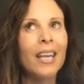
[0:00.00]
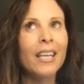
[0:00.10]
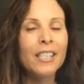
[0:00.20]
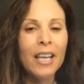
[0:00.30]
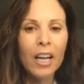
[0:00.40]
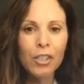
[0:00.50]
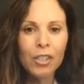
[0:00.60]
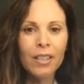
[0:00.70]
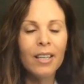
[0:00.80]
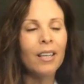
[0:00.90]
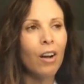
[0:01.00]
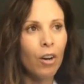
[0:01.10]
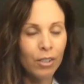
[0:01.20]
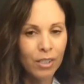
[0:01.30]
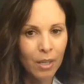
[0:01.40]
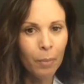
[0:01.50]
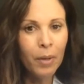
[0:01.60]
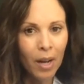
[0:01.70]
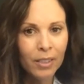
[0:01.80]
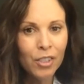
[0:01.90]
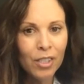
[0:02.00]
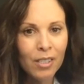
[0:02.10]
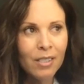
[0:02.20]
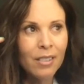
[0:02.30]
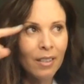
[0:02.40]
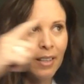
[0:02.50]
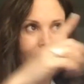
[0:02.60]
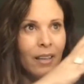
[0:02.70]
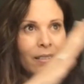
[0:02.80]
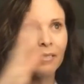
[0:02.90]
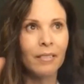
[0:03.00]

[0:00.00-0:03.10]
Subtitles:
it's actually our subconscious that